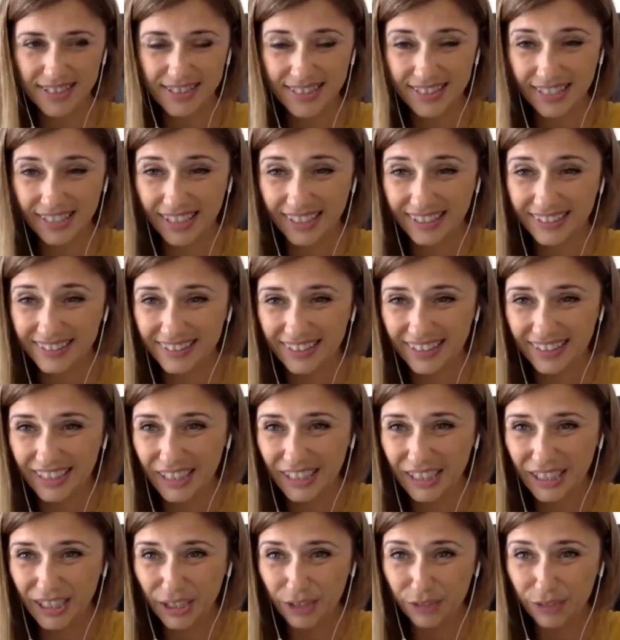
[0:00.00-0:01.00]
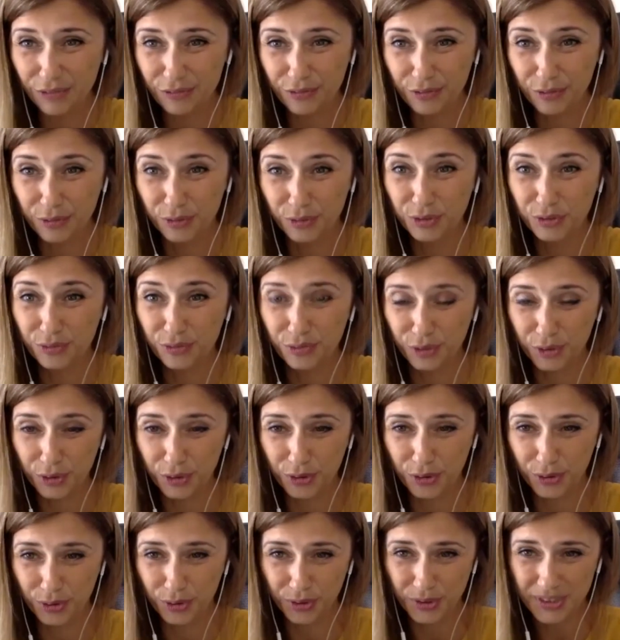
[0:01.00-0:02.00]
certainly food for
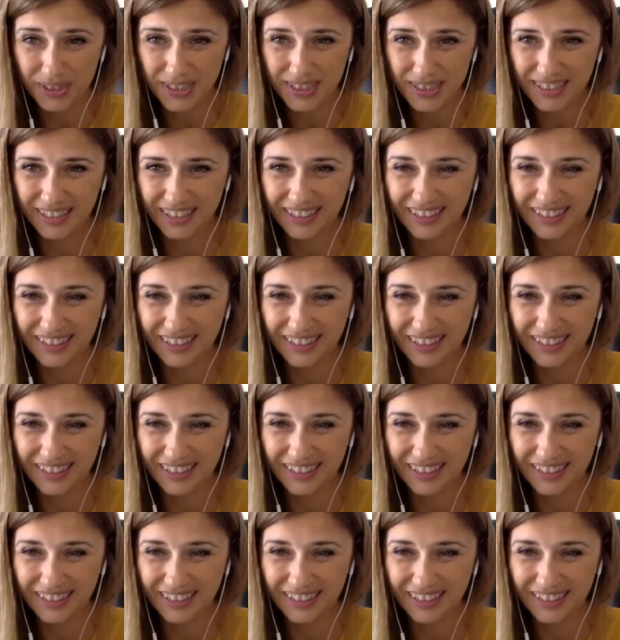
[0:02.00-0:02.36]
thought.